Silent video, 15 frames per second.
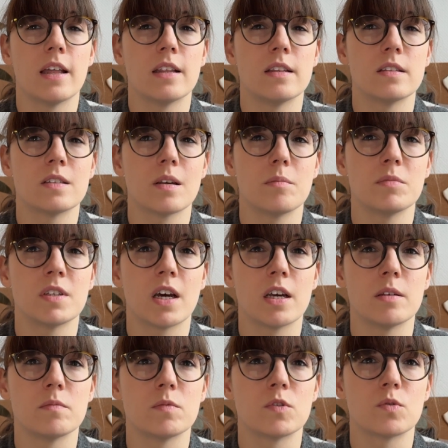
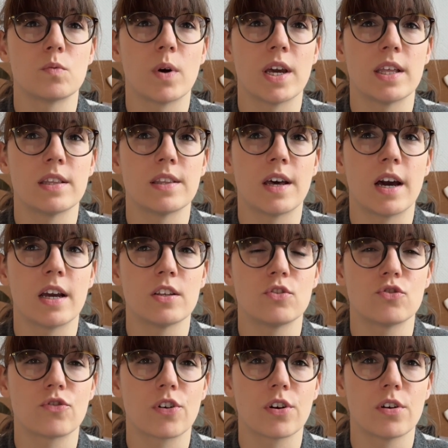sometimes when I
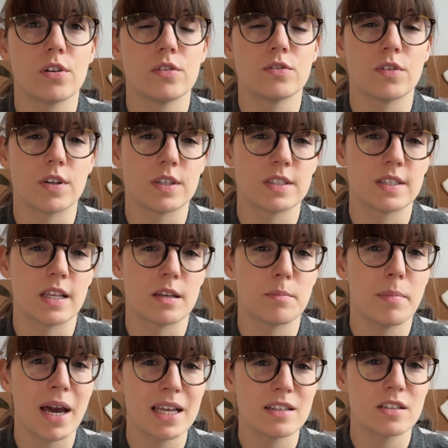struggle to understand a
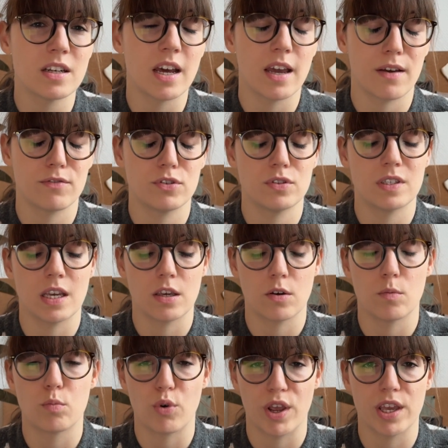pattern, I have to take
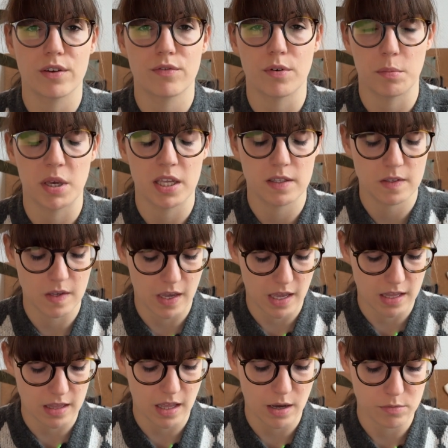a break from it.
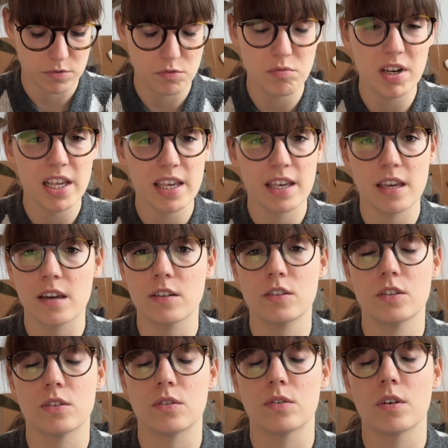And I was really eager
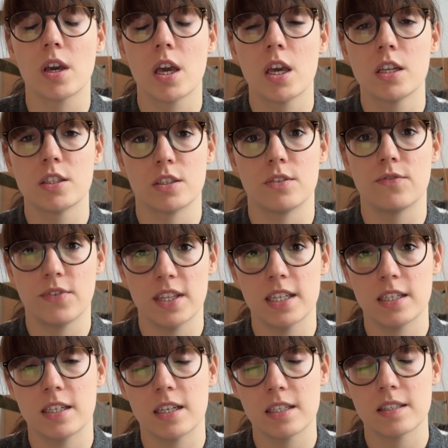to just
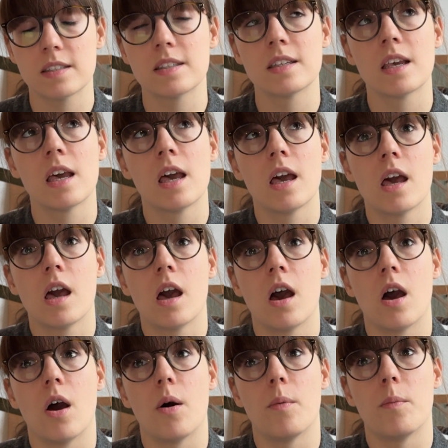finish this,
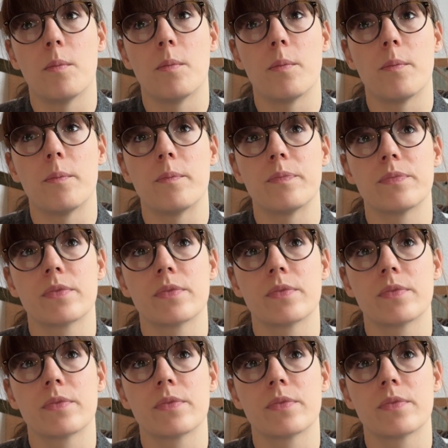and